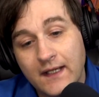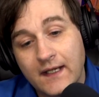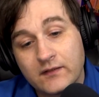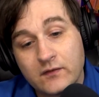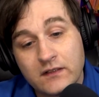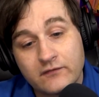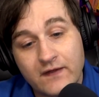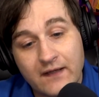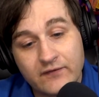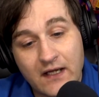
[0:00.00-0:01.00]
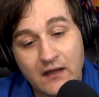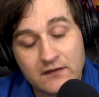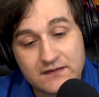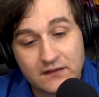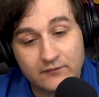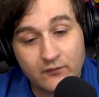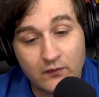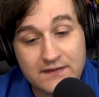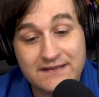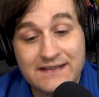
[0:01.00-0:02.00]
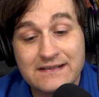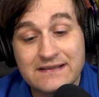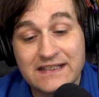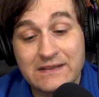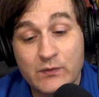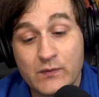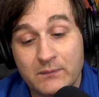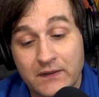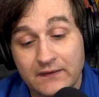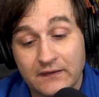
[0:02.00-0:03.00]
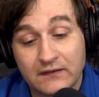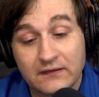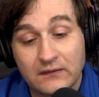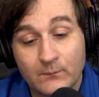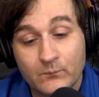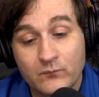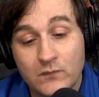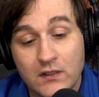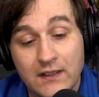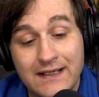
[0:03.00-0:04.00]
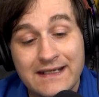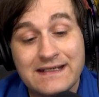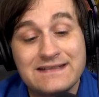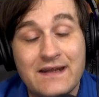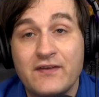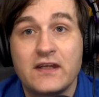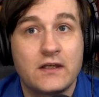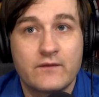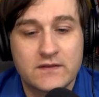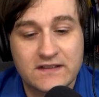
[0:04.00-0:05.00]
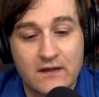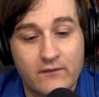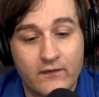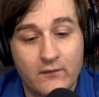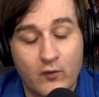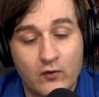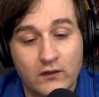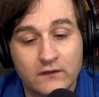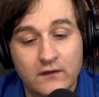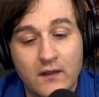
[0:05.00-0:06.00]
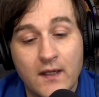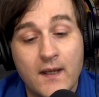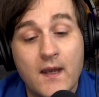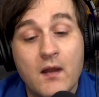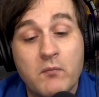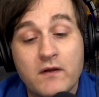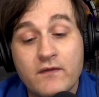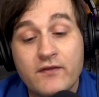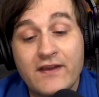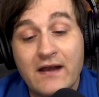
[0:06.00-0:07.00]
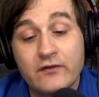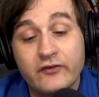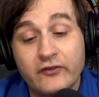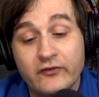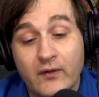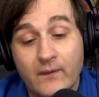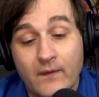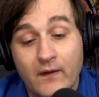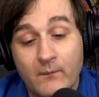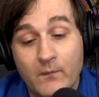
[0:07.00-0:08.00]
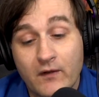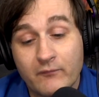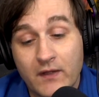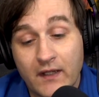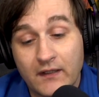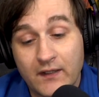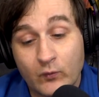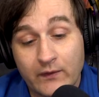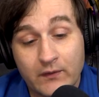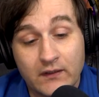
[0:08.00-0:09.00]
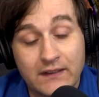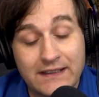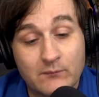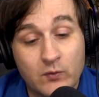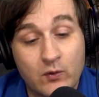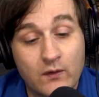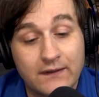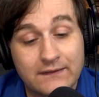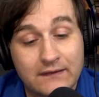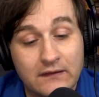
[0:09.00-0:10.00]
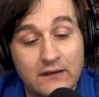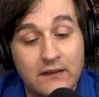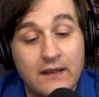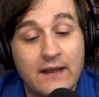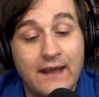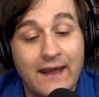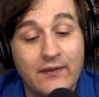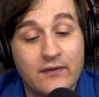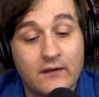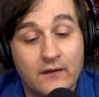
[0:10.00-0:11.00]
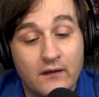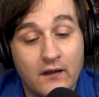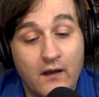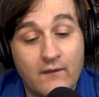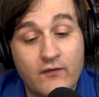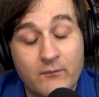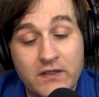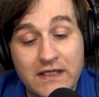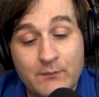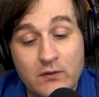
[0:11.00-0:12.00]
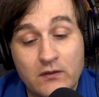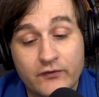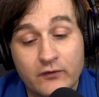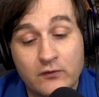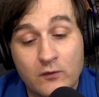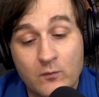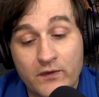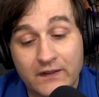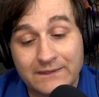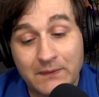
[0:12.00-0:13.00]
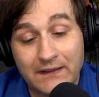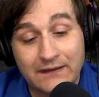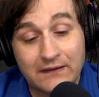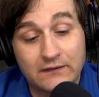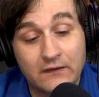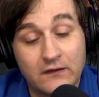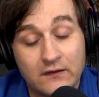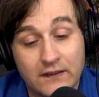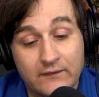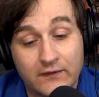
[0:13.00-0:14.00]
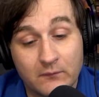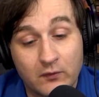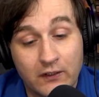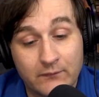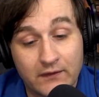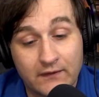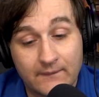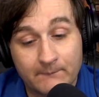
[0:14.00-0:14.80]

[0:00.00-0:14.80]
A duty of $5, therefore, is needed to keep him in business. He's not thinking of himself, of course, but of the thousands of men and women he employs, and of the people to whom their spending in turn gives employment.